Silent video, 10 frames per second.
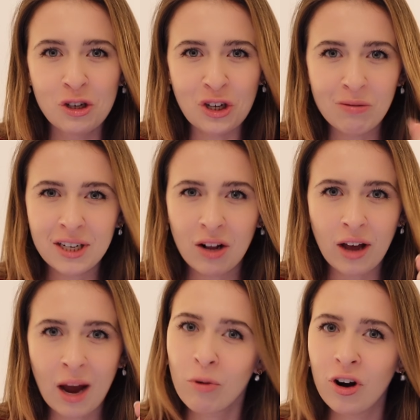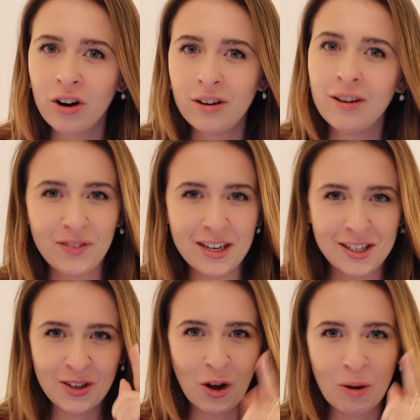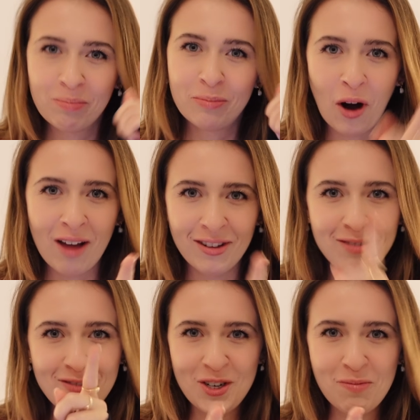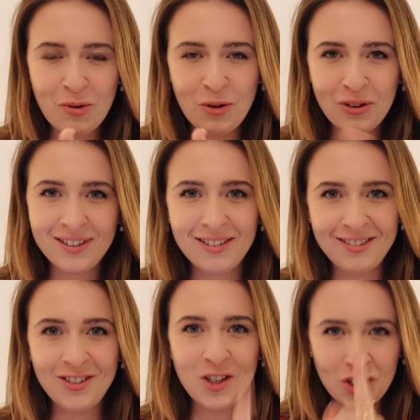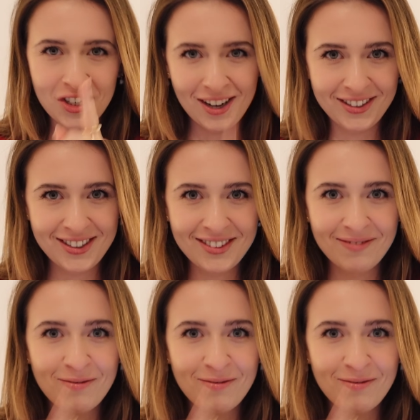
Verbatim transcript: don't tell Cameron. This is our private vision board, just us.